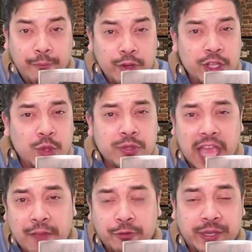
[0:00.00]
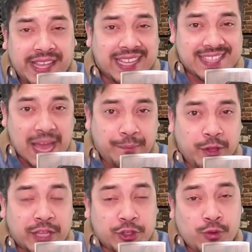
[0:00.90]
I'm going to use everyday
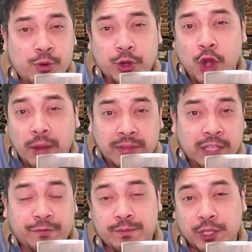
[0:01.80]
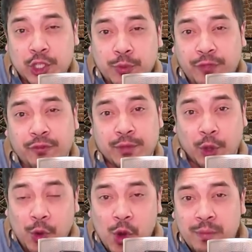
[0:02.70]
example that you're more commonly familiar with from
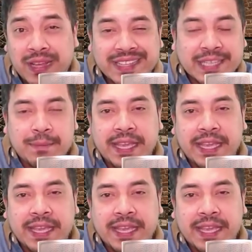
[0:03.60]
your home to